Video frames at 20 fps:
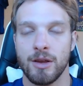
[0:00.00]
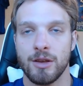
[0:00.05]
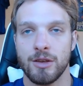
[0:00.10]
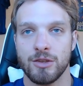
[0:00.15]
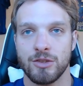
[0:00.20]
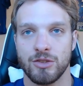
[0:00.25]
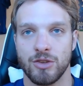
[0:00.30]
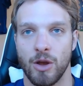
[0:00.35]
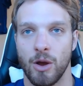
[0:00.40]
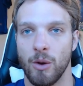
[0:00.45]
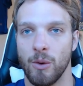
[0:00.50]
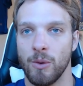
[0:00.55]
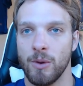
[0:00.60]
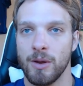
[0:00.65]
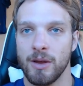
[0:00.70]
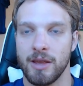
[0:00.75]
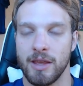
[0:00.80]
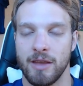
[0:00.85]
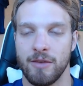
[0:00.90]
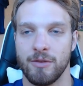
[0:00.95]
So
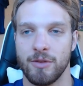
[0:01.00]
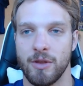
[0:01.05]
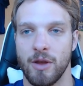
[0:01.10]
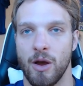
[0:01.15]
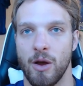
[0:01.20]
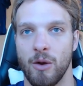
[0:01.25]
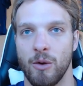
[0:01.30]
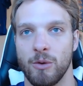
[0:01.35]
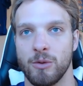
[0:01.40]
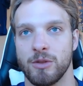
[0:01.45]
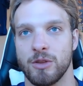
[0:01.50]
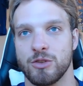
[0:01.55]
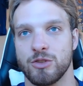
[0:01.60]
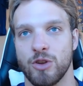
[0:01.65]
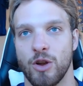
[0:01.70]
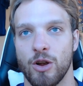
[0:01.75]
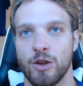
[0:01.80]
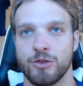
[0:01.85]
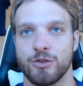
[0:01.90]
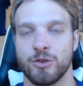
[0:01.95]
even though the
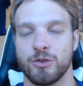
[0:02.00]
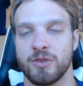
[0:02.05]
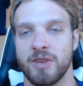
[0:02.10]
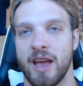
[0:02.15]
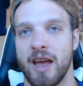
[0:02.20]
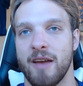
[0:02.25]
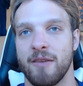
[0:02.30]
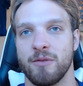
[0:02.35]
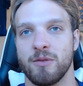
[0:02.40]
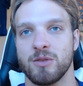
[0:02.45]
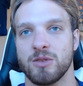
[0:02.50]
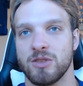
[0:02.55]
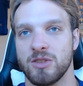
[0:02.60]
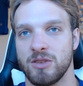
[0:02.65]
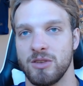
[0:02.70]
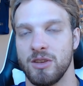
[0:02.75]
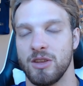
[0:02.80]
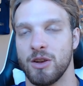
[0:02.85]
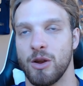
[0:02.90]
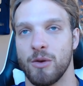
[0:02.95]
Chargers have,
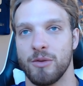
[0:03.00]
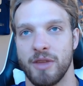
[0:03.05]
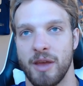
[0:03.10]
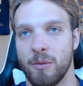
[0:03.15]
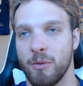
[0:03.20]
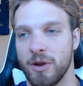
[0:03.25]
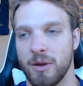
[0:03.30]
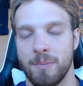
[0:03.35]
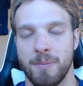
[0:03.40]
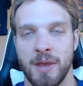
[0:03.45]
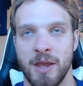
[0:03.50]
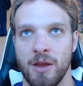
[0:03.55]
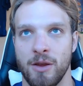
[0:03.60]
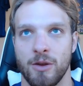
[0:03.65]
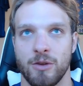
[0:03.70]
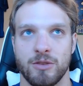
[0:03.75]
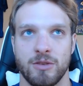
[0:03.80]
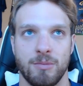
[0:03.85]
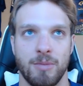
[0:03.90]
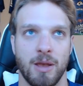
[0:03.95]
they would
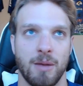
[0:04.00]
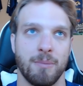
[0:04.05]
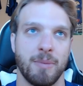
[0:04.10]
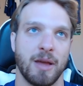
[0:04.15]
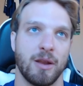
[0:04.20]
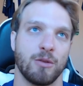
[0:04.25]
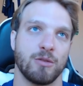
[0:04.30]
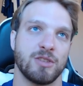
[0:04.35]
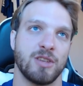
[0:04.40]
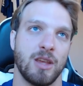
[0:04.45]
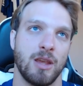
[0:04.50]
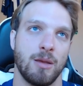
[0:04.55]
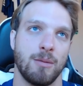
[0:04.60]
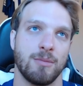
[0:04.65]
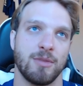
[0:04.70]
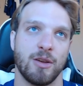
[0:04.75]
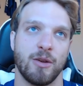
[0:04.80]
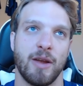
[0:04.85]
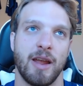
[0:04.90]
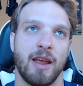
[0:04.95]
appear to be a better team,
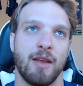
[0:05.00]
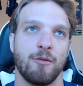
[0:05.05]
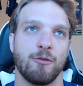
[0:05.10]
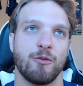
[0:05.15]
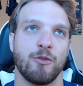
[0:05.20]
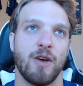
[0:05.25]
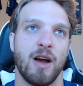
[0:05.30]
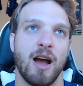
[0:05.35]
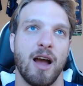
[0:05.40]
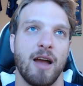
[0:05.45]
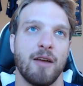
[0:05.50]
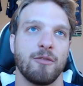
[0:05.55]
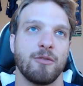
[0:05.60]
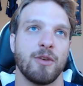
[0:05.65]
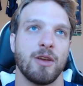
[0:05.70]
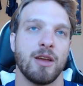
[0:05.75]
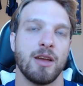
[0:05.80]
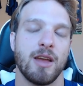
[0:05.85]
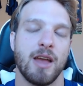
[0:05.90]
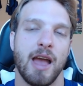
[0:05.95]
they're 8-5,
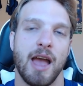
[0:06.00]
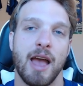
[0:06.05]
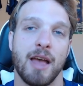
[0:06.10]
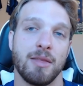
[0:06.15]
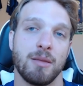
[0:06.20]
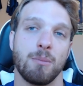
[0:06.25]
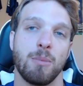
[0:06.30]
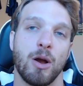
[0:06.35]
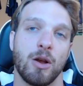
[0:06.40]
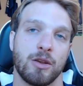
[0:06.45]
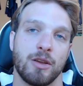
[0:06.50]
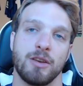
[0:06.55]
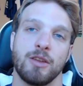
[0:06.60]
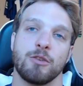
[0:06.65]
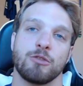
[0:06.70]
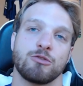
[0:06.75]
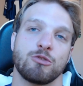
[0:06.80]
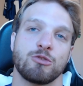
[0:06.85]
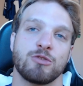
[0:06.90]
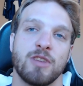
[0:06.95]
and the
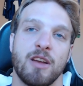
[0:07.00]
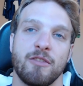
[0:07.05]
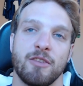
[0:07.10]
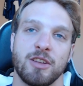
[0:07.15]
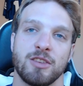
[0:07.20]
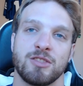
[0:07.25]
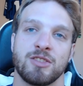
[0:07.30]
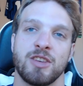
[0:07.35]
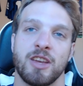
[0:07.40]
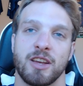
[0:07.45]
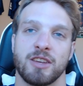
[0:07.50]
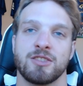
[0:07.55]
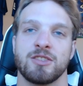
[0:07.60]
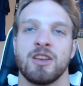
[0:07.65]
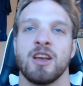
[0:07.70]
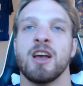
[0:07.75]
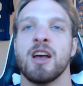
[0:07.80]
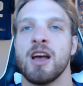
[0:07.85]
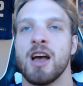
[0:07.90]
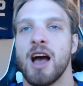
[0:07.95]
Buccaneers are 7-6.
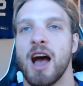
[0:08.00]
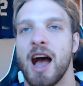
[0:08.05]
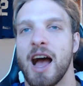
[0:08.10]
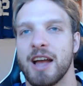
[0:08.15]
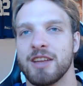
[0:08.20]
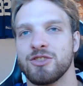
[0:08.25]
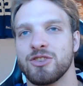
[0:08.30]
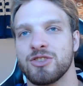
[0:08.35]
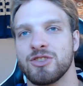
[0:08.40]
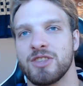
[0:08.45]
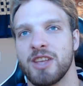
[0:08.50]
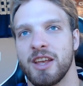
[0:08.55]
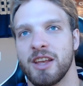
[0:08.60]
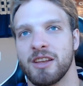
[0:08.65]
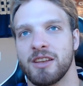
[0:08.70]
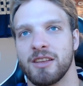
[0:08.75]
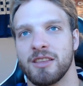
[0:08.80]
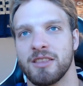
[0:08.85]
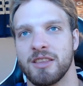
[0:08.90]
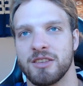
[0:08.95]
I just
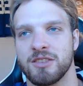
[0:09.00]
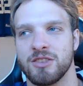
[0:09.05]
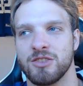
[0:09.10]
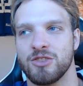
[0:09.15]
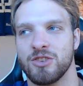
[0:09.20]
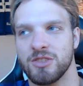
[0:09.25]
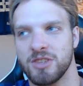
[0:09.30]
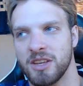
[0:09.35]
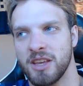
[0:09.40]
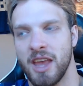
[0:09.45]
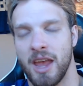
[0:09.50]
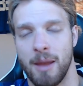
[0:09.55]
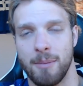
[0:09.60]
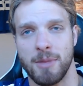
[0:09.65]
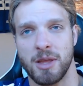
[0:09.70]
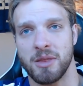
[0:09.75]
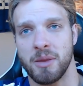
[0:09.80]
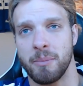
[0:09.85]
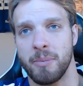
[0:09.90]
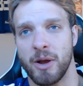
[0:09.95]
think this is just a game
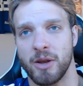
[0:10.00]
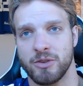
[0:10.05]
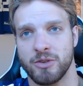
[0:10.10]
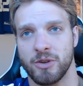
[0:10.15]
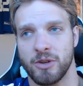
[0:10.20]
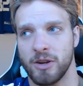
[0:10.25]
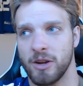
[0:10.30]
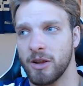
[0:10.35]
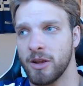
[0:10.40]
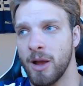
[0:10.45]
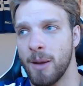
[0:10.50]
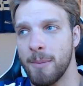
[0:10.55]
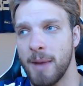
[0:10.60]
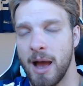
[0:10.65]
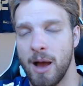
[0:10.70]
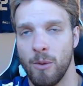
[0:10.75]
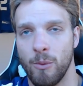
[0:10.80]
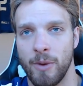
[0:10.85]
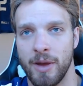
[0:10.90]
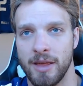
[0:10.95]
that the Bucks are going to come
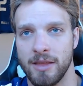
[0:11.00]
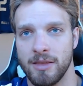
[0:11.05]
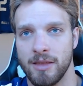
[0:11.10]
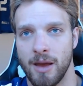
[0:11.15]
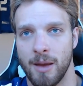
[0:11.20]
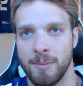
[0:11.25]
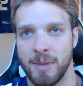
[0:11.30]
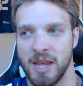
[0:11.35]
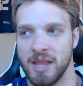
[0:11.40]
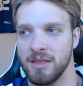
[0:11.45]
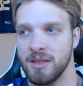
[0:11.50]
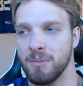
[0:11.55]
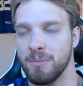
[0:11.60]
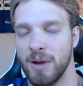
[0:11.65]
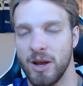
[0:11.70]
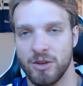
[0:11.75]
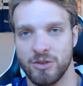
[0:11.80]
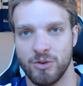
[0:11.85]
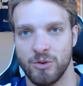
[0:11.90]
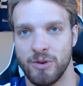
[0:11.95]
out with. I mean, the
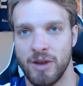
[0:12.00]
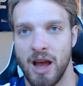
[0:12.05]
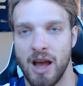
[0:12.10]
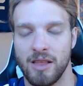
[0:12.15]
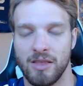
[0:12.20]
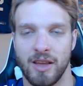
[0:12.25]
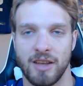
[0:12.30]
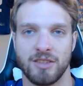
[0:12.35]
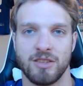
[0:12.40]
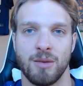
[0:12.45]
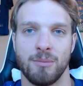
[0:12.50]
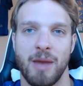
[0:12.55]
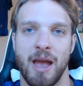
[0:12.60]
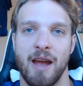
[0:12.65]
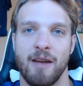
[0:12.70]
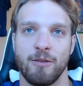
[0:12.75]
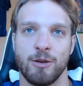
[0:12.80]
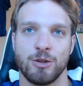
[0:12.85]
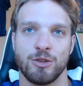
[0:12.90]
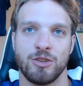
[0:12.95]
Bucks are not like some
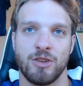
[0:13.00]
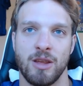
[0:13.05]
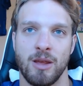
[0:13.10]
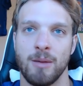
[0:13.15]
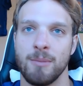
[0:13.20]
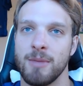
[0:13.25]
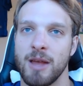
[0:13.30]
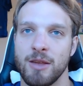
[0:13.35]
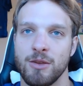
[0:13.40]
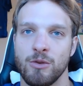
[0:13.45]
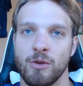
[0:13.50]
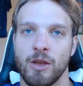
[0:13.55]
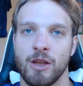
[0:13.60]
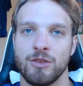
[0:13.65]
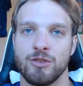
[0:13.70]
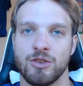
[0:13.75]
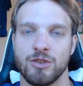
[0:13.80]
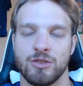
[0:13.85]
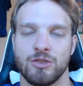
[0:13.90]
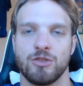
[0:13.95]
average team that you
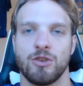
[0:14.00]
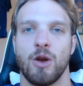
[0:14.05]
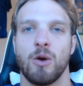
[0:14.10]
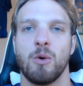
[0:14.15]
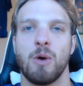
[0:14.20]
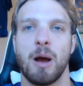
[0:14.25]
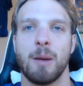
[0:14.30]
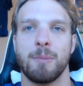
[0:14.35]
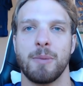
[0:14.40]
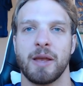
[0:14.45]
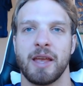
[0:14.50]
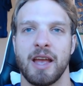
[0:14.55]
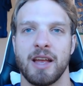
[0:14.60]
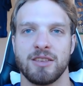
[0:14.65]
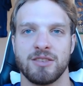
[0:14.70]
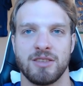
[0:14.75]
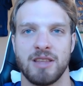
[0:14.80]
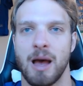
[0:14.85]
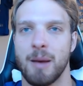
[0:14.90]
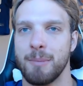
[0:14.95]
can just show up
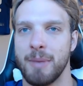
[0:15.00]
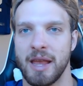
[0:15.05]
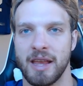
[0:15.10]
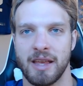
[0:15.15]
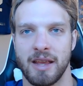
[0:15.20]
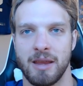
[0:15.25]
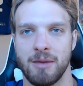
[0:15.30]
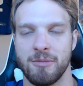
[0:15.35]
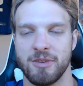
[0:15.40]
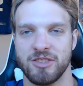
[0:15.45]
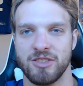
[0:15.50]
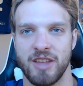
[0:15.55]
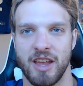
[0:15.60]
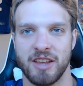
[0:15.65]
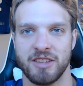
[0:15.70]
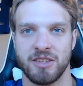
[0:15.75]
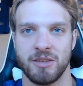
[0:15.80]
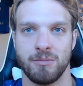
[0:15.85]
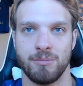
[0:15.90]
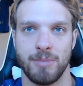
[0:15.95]
against, not make any
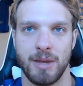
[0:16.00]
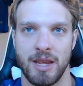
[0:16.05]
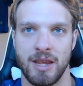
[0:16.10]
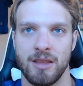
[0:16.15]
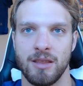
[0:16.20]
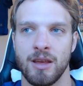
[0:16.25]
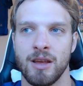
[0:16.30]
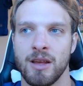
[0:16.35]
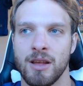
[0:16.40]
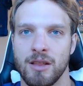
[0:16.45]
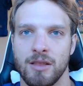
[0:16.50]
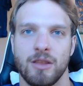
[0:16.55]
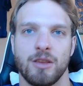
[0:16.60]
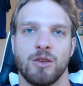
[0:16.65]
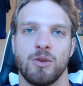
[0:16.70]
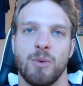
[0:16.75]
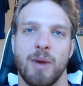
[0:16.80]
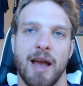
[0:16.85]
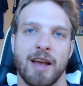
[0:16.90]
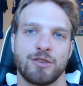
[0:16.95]
mistakes and beat. Like
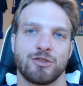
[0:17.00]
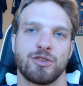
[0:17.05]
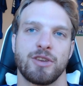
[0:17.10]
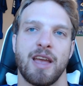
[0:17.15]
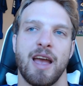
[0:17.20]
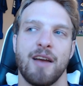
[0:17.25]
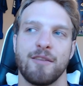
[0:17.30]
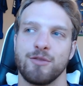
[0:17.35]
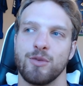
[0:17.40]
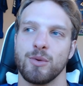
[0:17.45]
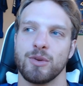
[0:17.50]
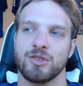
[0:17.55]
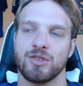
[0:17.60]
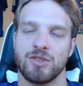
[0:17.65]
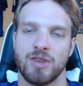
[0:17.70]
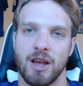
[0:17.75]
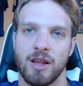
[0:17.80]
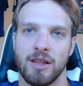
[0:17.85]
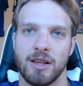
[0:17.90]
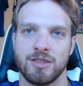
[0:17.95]
you actually have to
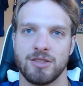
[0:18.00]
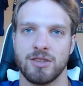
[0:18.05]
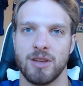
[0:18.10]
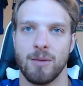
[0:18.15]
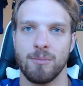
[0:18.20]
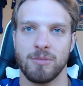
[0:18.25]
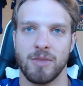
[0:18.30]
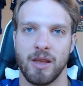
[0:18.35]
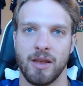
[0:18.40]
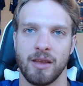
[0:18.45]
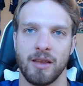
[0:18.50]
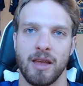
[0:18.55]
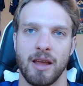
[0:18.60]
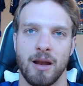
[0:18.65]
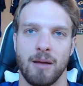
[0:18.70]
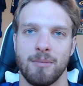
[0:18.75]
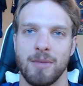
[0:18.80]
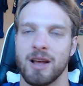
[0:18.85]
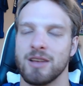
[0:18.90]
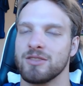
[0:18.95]
excel at something. And
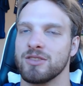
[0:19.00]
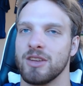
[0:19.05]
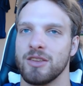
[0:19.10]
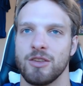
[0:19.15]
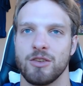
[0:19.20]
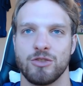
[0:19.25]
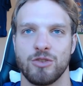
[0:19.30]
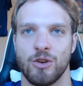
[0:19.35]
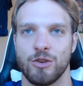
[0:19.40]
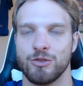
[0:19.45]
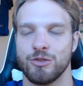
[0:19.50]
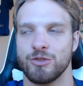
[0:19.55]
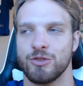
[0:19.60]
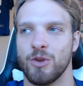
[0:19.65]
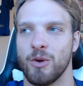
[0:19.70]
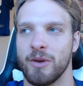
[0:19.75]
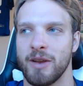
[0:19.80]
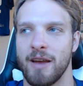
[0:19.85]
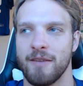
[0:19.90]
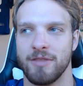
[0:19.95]
I'm not saying the Chargers
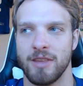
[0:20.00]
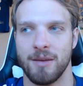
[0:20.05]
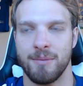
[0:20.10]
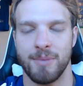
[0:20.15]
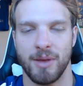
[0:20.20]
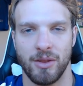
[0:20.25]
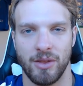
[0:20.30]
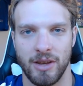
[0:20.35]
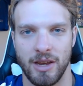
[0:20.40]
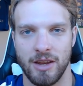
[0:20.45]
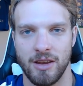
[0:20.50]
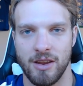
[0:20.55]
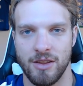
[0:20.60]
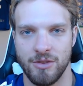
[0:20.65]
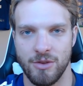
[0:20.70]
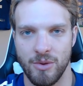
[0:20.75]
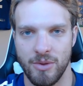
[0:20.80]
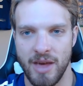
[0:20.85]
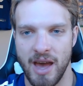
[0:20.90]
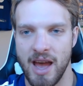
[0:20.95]
don't have the ability to
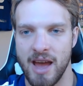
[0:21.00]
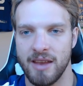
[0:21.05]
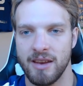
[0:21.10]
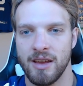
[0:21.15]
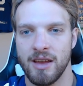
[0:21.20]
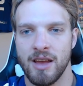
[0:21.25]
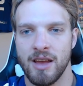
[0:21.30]
do that.